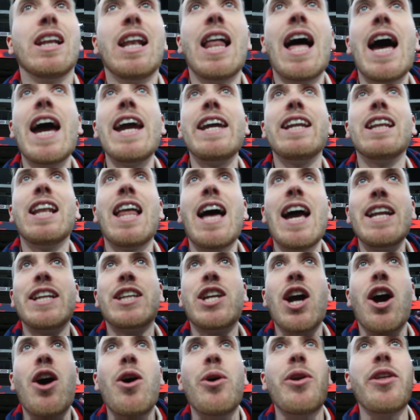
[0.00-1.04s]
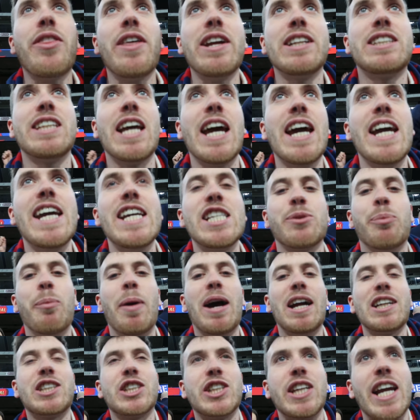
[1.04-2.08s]
Late, late goal to the D's.
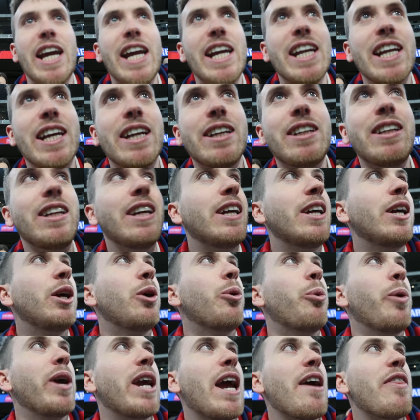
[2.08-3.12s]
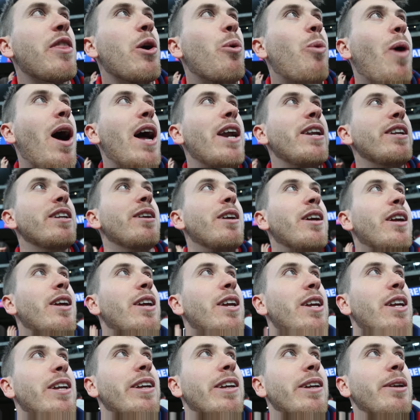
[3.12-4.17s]
Much needed. We get the one,
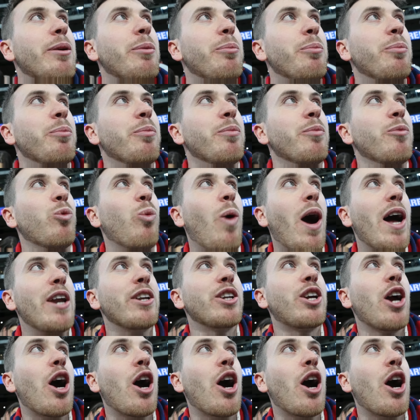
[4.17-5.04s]
one